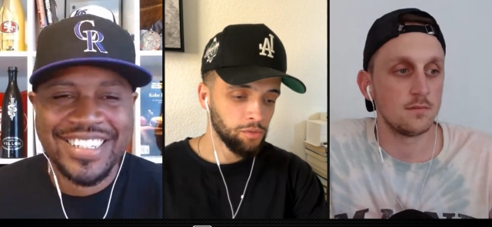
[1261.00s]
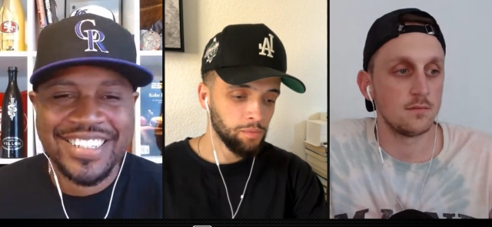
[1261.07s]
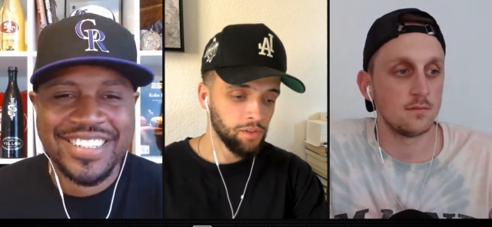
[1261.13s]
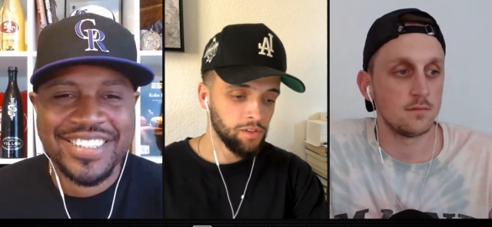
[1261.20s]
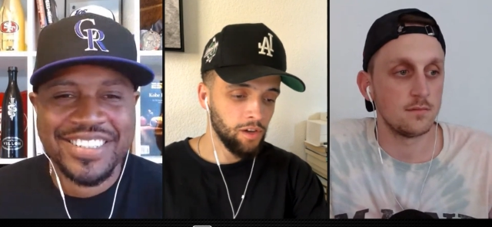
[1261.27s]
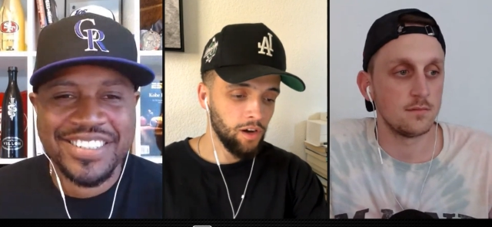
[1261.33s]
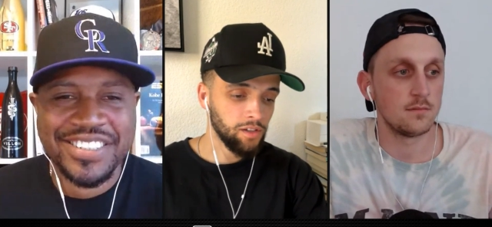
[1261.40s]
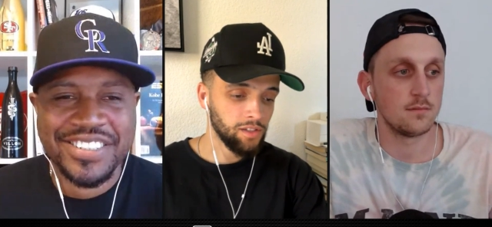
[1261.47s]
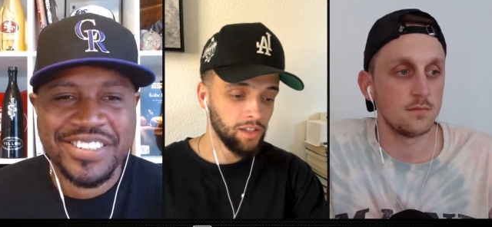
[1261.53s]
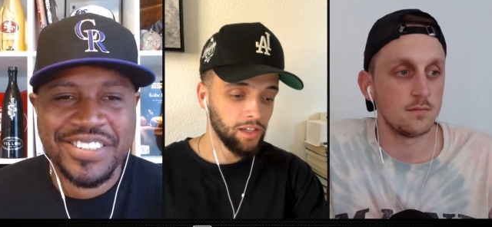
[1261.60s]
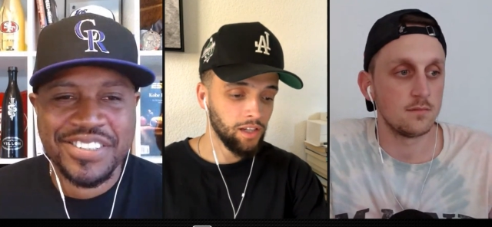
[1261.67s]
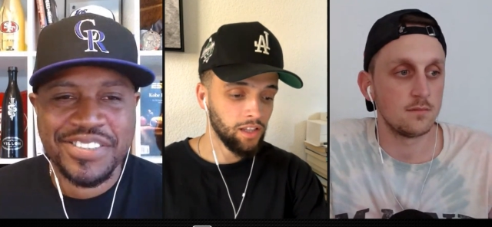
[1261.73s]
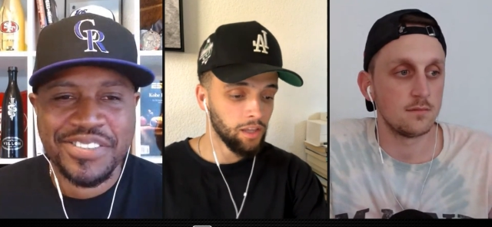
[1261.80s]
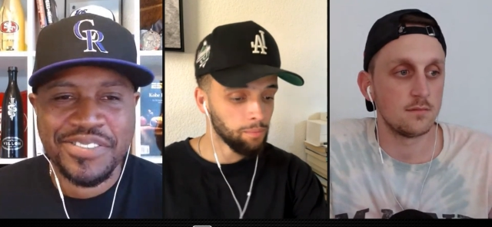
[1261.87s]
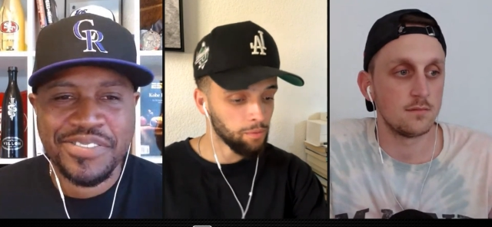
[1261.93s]
Speaker 1: been talks of the
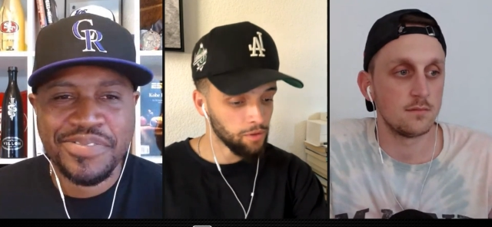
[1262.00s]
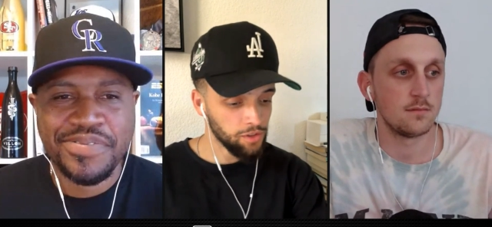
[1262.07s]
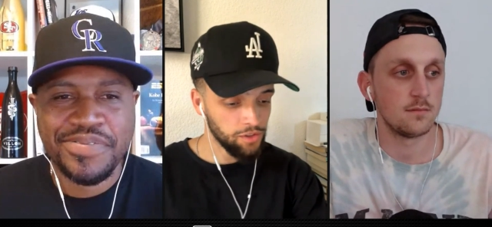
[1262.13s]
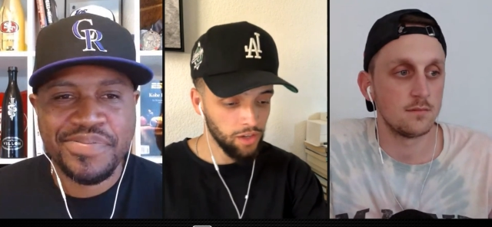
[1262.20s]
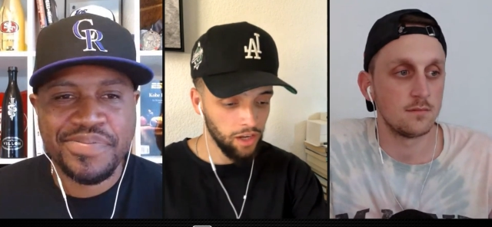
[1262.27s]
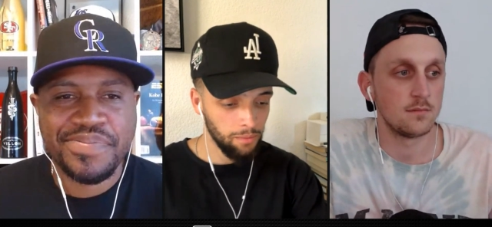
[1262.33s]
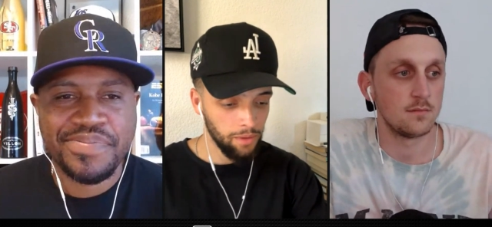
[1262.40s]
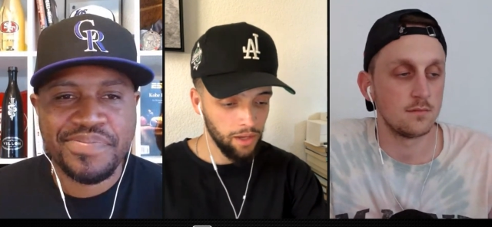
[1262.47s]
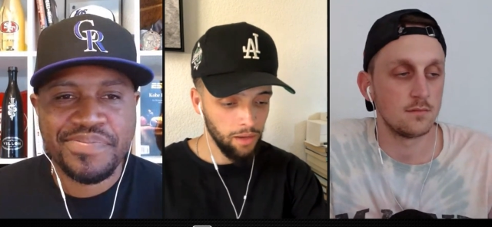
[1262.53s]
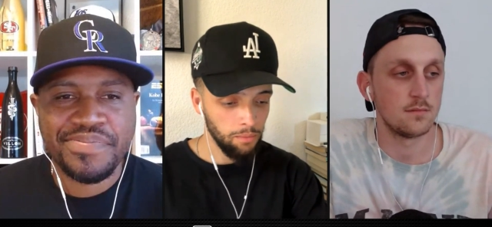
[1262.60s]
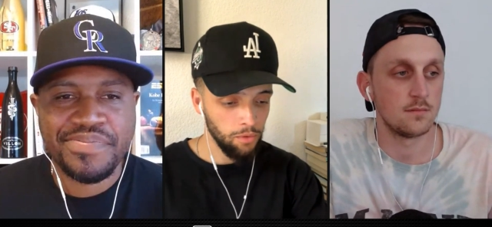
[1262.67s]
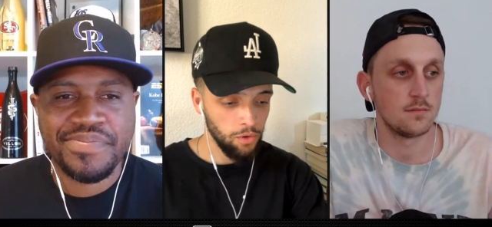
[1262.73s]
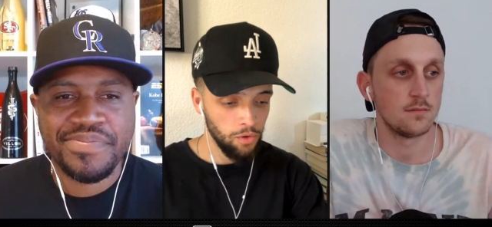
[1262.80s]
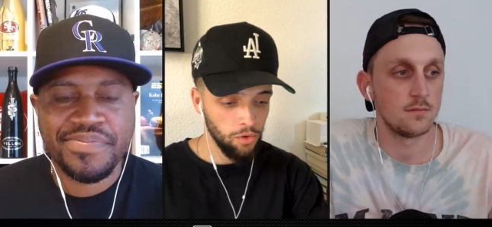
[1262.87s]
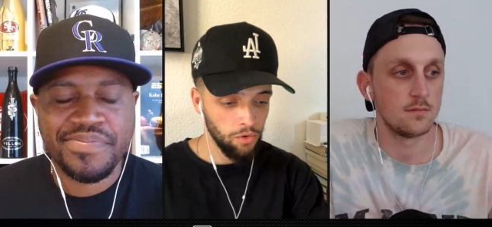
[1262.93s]
Clippers trying to make a
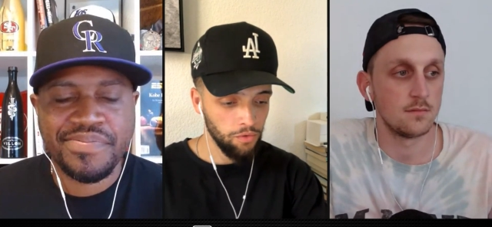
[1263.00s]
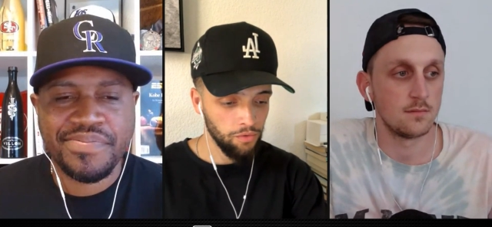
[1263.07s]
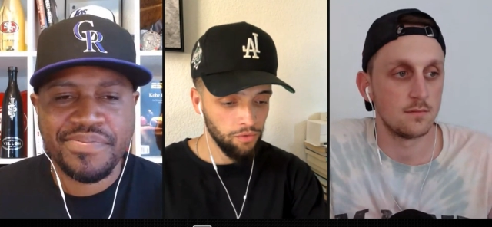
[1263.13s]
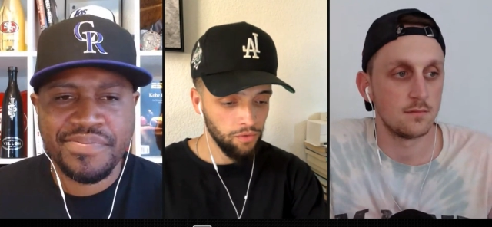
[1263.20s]
move.